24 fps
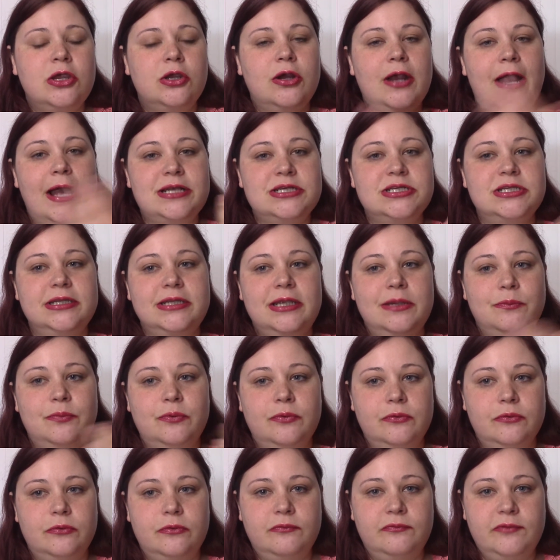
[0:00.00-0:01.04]
you're actually
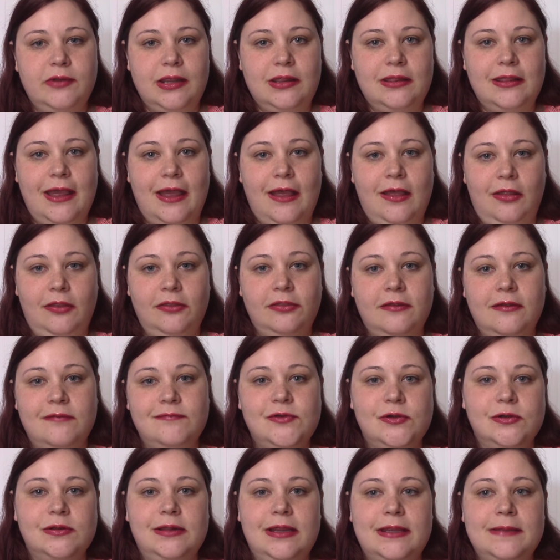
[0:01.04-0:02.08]
improving the health of
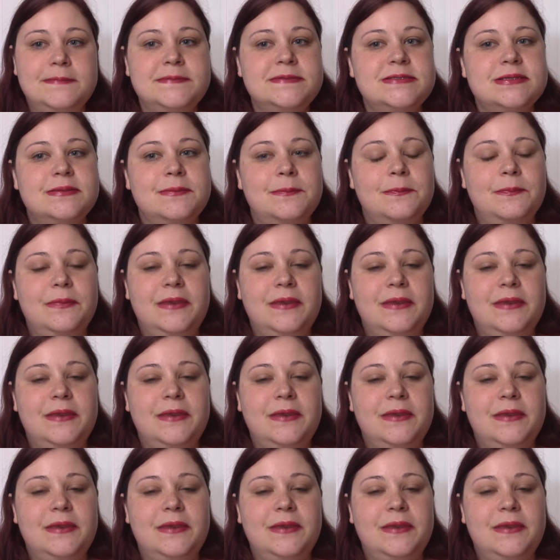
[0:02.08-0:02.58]
your lips